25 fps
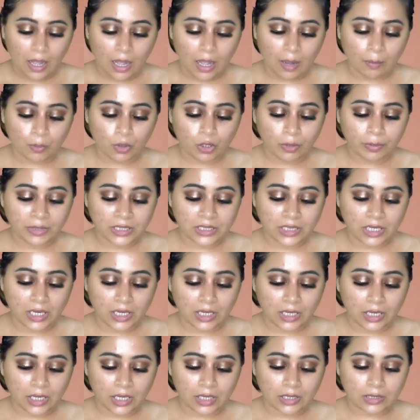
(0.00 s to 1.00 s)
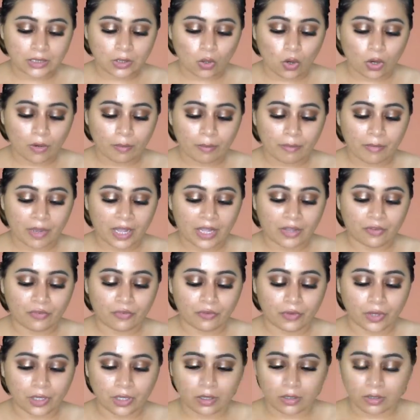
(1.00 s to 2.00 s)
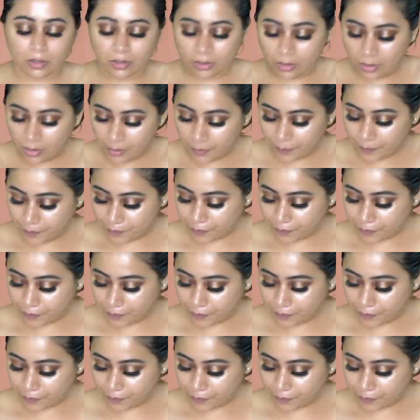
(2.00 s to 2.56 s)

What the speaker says: I'm going to be taking it on my finger